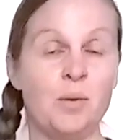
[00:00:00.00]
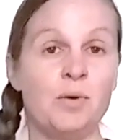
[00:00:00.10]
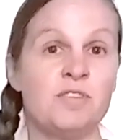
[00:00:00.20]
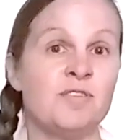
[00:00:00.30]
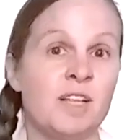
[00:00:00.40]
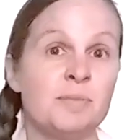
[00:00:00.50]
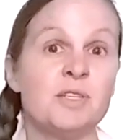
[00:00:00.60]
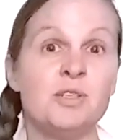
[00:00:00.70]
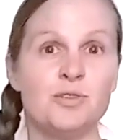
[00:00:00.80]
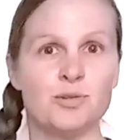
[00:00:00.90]
We've developed
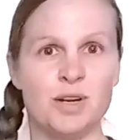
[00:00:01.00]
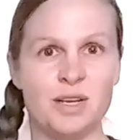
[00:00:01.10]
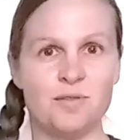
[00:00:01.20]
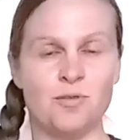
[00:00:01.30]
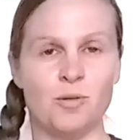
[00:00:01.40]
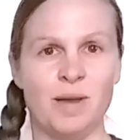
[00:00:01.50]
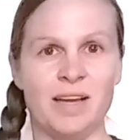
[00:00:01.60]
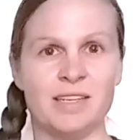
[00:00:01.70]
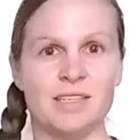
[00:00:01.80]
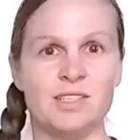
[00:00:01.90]
a new training
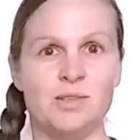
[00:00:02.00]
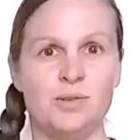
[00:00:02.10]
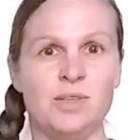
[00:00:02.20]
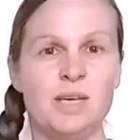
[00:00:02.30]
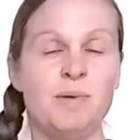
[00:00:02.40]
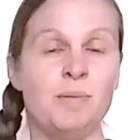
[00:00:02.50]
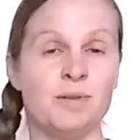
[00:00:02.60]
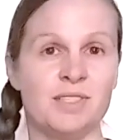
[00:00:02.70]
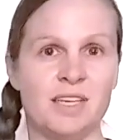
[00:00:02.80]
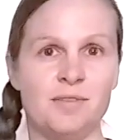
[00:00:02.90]
format to keep people
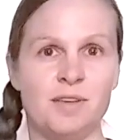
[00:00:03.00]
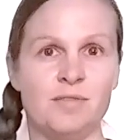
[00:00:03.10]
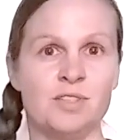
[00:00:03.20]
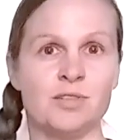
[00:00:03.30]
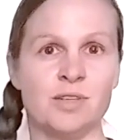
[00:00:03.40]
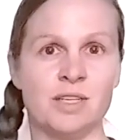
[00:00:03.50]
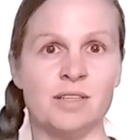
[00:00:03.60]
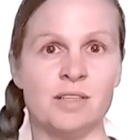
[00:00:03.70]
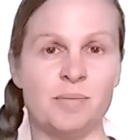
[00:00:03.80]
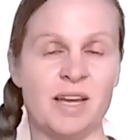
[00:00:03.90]
safe even
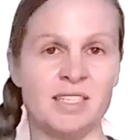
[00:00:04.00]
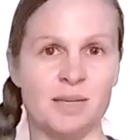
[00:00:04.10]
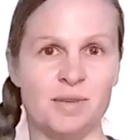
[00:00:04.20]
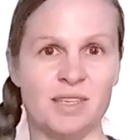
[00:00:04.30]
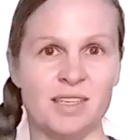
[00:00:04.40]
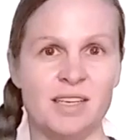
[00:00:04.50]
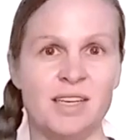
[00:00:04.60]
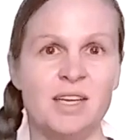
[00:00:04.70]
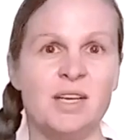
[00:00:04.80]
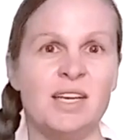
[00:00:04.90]
during the pandemic.
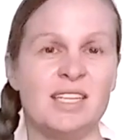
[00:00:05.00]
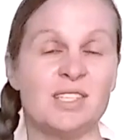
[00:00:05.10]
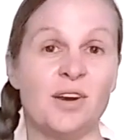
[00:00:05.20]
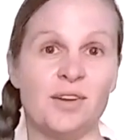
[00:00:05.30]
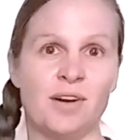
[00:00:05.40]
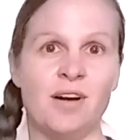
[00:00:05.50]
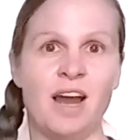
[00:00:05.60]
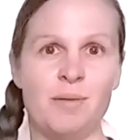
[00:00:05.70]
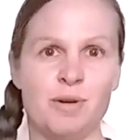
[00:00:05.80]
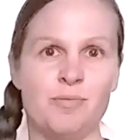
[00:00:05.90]
It's called our
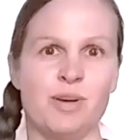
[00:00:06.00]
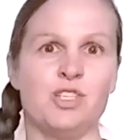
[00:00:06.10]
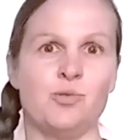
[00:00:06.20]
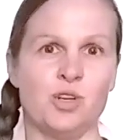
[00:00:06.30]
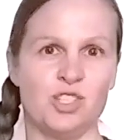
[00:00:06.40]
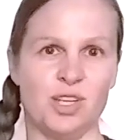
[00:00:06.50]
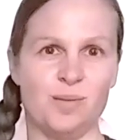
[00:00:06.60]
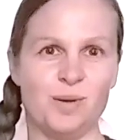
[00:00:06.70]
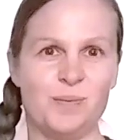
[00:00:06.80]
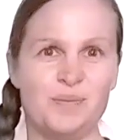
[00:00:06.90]
Hybrid Breech
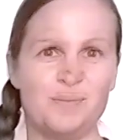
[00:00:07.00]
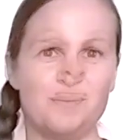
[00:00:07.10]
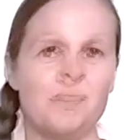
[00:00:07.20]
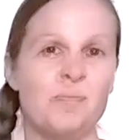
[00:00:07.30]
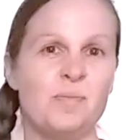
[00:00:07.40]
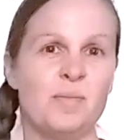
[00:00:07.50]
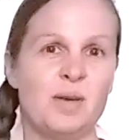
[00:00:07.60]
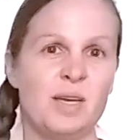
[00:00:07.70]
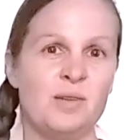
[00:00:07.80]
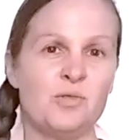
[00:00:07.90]
Workshop.
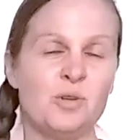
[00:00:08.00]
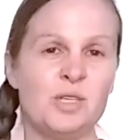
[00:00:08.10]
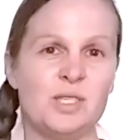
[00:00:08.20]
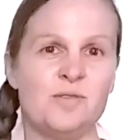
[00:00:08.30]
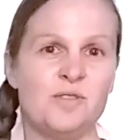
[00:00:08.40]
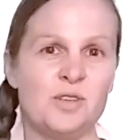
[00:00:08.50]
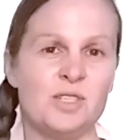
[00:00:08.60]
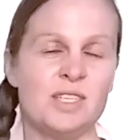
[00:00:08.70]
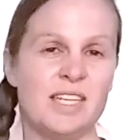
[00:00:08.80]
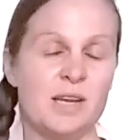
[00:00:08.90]
Enrollees
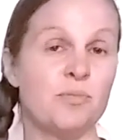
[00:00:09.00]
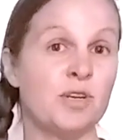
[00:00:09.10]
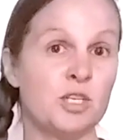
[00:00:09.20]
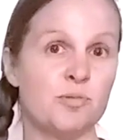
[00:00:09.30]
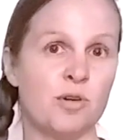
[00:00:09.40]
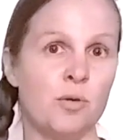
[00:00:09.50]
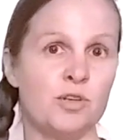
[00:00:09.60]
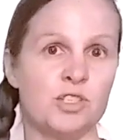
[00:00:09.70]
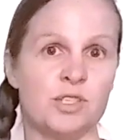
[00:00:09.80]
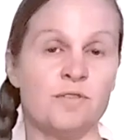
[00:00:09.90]
first take Breech Pro,
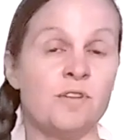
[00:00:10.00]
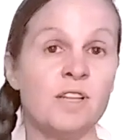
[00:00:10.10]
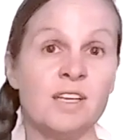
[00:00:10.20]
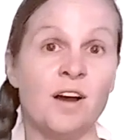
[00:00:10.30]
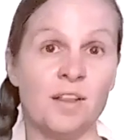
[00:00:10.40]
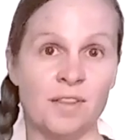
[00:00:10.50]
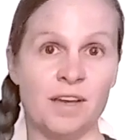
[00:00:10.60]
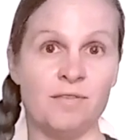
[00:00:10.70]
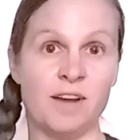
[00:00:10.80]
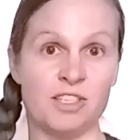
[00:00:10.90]
which fully
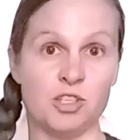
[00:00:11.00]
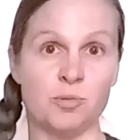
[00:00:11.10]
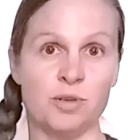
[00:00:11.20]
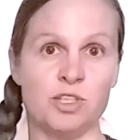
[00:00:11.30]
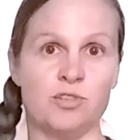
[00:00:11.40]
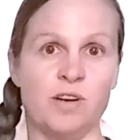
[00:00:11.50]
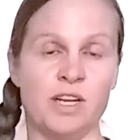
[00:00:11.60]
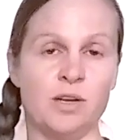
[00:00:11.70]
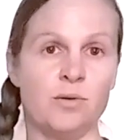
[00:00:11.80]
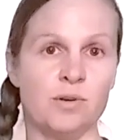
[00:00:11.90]
online vaginal breech
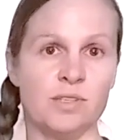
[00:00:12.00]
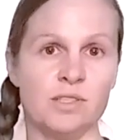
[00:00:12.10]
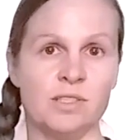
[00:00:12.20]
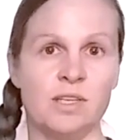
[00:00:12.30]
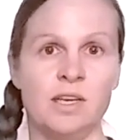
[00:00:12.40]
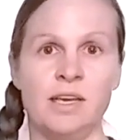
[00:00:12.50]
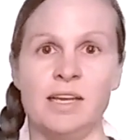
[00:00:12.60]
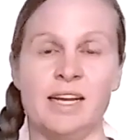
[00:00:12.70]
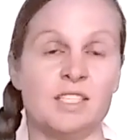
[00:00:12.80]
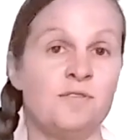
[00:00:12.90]
training course.
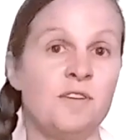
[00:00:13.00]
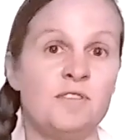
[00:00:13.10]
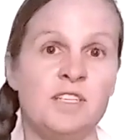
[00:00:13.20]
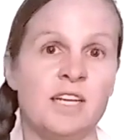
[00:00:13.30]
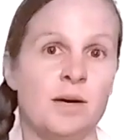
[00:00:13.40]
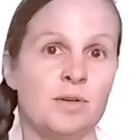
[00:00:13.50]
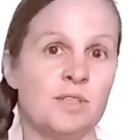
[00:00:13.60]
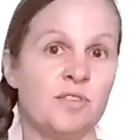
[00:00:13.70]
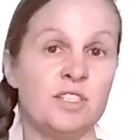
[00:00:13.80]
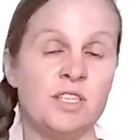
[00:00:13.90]
It has 15 hours
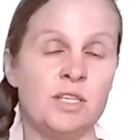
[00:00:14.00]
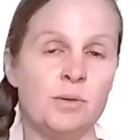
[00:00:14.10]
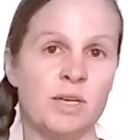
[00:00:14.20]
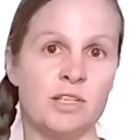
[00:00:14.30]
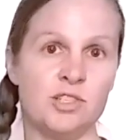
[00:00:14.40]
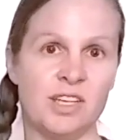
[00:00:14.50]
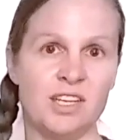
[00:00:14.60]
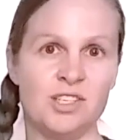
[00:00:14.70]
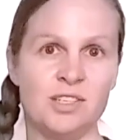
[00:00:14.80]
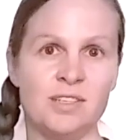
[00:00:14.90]
of continuing
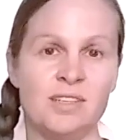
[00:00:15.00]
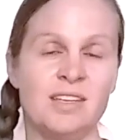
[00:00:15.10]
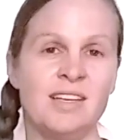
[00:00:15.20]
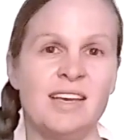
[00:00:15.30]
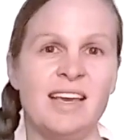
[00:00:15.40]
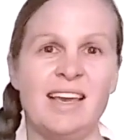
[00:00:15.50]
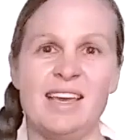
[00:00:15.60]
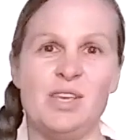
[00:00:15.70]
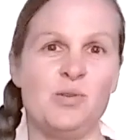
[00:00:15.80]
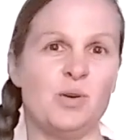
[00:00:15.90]
education.
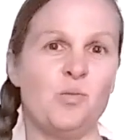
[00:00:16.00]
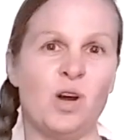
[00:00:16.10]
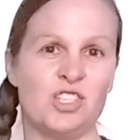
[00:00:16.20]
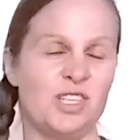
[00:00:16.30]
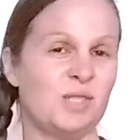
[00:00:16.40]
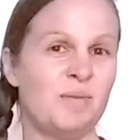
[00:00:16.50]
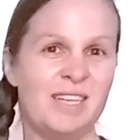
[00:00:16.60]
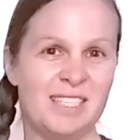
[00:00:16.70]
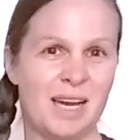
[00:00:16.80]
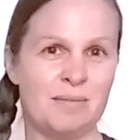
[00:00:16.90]
You can watch it as
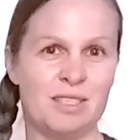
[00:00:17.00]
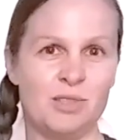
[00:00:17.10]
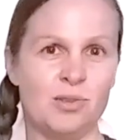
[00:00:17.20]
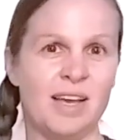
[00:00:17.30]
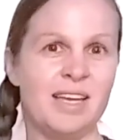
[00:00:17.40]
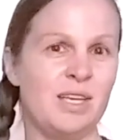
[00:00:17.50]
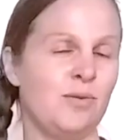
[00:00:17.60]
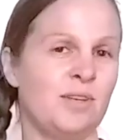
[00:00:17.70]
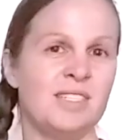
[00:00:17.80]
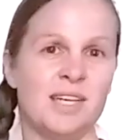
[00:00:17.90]
many times as you like. You
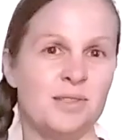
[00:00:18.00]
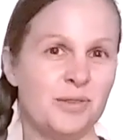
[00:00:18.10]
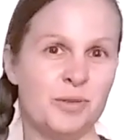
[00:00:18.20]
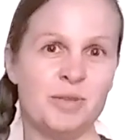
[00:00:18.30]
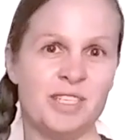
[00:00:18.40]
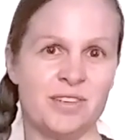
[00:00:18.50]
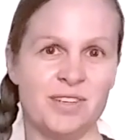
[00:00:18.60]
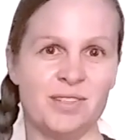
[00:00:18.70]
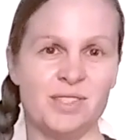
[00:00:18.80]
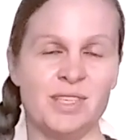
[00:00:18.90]
can download the
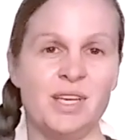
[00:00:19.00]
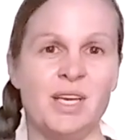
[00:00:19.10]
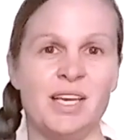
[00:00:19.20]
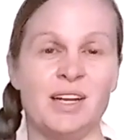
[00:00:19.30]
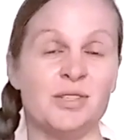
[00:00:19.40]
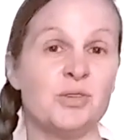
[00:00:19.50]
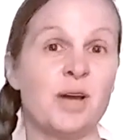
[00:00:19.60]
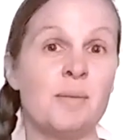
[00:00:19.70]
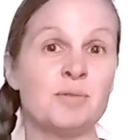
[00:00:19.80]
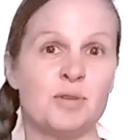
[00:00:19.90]
materials. It also
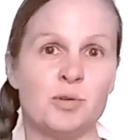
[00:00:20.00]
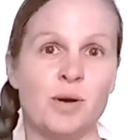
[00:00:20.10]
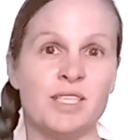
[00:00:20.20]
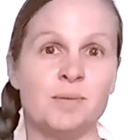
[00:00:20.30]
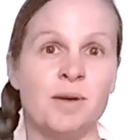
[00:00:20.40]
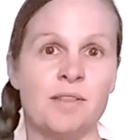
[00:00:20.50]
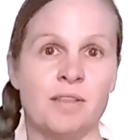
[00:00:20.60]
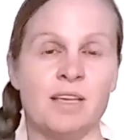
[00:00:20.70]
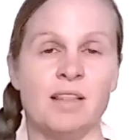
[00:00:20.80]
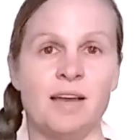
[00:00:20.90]
comes with twice
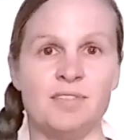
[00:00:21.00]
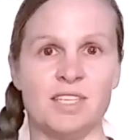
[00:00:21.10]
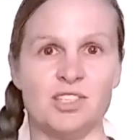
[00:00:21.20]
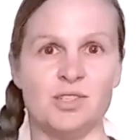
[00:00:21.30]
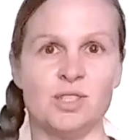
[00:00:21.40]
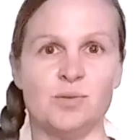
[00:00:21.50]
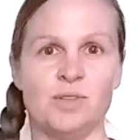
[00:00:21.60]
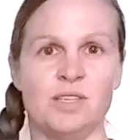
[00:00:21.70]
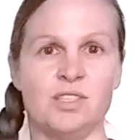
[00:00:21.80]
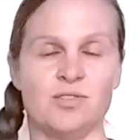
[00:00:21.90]
monthly live sessions
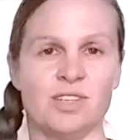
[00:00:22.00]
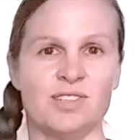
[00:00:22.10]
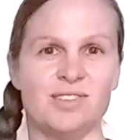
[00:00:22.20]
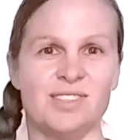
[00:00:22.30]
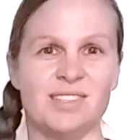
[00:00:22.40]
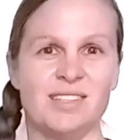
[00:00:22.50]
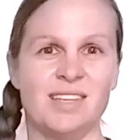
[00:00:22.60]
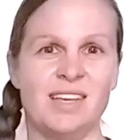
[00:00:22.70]
with the instructors.